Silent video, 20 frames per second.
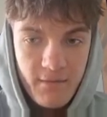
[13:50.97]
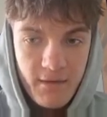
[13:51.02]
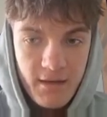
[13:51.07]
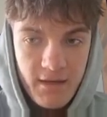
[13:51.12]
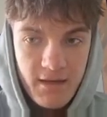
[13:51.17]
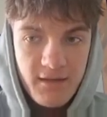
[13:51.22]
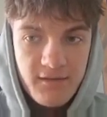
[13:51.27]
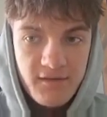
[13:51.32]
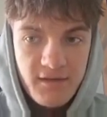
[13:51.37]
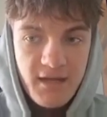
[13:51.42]
It
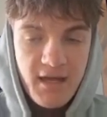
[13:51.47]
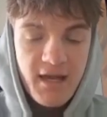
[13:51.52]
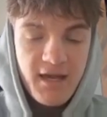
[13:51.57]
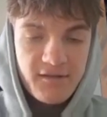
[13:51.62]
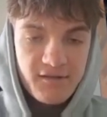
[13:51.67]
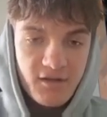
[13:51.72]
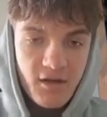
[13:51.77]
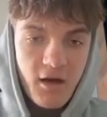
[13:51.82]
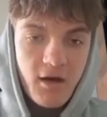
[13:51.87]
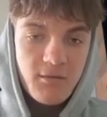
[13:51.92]
is, yeah,
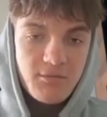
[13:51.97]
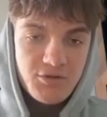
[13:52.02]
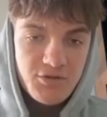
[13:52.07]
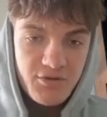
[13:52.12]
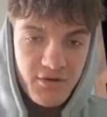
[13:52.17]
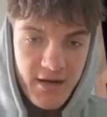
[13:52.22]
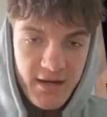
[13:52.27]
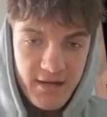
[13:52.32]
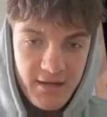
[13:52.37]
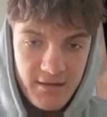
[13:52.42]
it's an
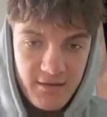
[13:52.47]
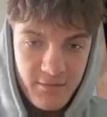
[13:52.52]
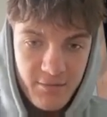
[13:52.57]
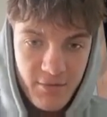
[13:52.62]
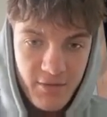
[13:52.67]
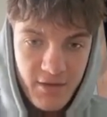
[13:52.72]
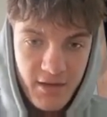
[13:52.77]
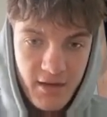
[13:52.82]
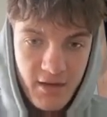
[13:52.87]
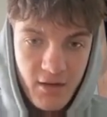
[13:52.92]
uptrend,
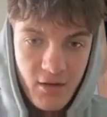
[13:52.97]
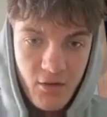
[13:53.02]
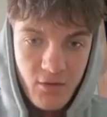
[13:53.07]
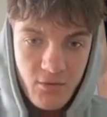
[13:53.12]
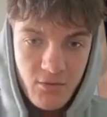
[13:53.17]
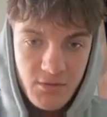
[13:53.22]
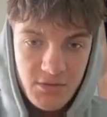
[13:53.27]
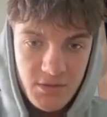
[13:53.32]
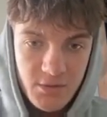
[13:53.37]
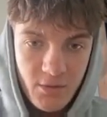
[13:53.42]
but the
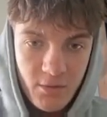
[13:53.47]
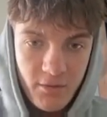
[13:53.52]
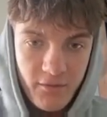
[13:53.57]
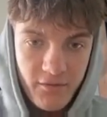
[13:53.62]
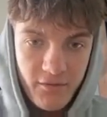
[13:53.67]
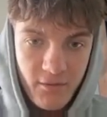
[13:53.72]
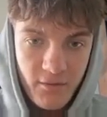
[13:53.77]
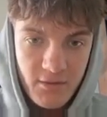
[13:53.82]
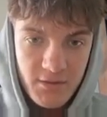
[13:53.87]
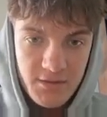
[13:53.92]
lows are what we
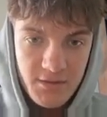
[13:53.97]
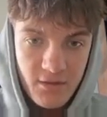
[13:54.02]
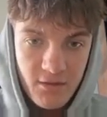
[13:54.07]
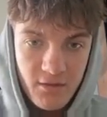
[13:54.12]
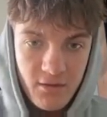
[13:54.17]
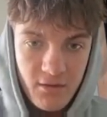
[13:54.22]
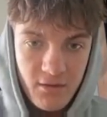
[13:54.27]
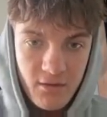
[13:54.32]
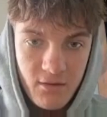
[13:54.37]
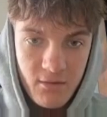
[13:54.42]
focus on.
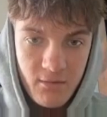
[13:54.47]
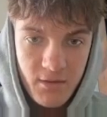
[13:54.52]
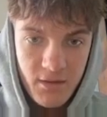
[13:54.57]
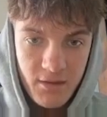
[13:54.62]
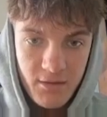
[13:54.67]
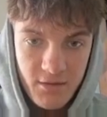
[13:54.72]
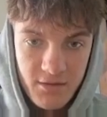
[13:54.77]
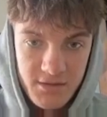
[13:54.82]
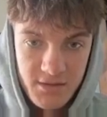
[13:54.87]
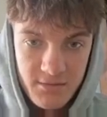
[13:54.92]
Oh my
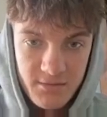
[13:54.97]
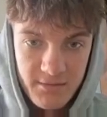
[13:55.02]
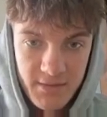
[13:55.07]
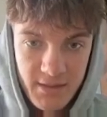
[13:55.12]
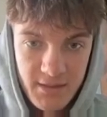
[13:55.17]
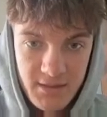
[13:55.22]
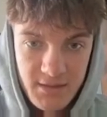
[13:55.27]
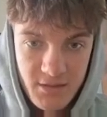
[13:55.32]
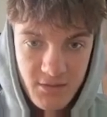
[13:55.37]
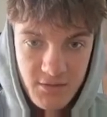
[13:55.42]
gosh, I'm
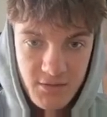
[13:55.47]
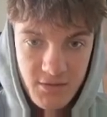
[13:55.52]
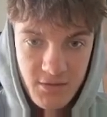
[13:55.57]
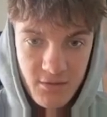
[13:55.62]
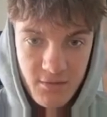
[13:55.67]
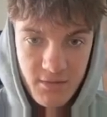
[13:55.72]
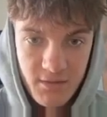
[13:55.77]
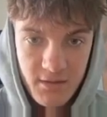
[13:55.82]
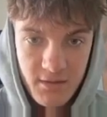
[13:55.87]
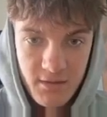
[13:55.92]
being so
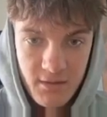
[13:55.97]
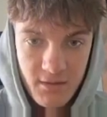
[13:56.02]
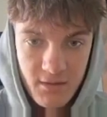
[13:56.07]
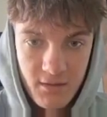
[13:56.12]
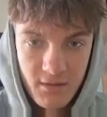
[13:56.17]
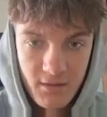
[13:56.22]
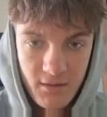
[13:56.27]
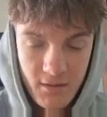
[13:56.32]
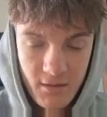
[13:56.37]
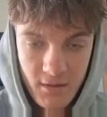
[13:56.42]
stupid.
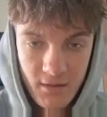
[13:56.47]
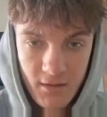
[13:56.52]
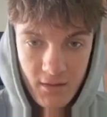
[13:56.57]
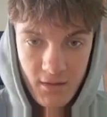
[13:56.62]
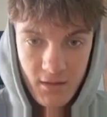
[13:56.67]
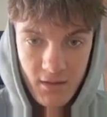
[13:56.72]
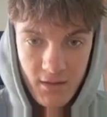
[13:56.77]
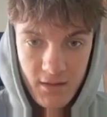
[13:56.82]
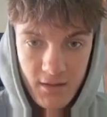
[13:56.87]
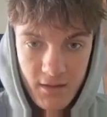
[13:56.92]

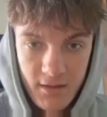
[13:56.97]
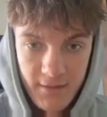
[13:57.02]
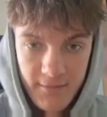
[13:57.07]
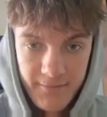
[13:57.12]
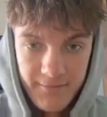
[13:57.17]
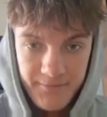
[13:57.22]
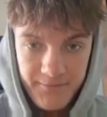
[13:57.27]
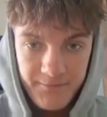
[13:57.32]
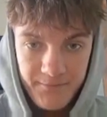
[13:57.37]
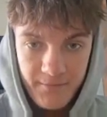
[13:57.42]
Okay,
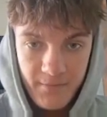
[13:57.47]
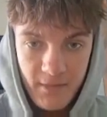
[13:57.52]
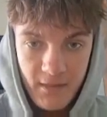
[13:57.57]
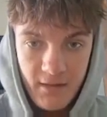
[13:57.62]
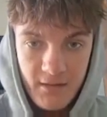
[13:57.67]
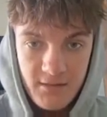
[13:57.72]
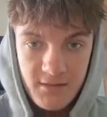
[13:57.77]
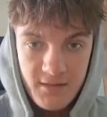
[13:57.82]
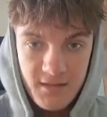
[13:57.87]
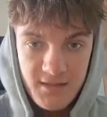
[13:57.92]

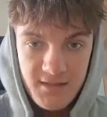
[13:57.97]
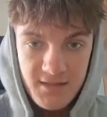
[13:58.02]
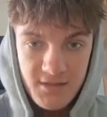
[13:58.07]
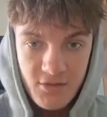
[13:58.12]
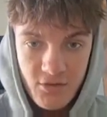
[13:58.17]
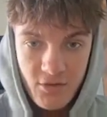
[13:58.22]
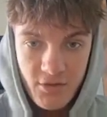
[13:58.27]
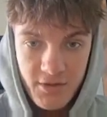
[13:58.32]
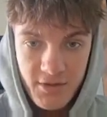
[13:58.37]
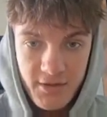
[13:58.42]
this is
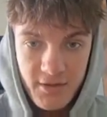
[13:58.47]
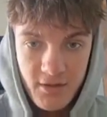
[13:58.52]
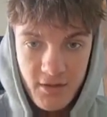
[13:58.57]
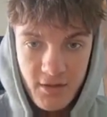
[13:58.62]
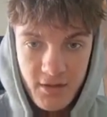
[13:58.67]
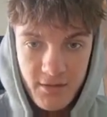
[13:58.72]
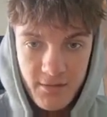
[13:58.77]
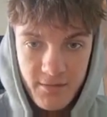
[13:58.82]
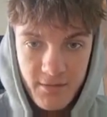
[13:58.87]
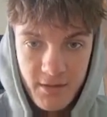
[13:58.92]
not good
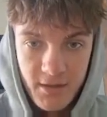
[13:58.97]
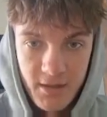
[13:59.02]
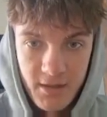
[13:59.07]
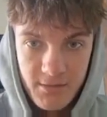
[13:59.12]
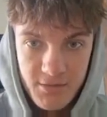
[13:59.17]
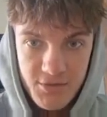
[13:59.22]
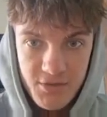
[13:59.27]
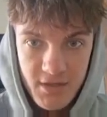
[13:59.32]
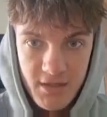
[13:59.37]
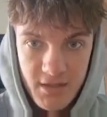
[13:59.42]
luck, but
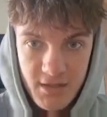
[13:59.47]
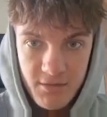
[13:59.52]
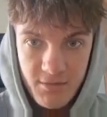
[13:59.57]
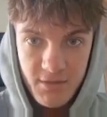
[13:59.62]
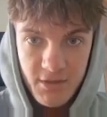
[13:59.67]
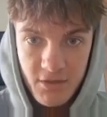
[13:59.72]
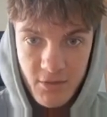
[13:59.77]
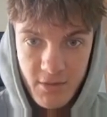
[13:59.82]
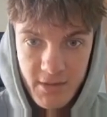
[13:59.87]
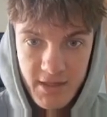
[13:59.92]
uptrend, we do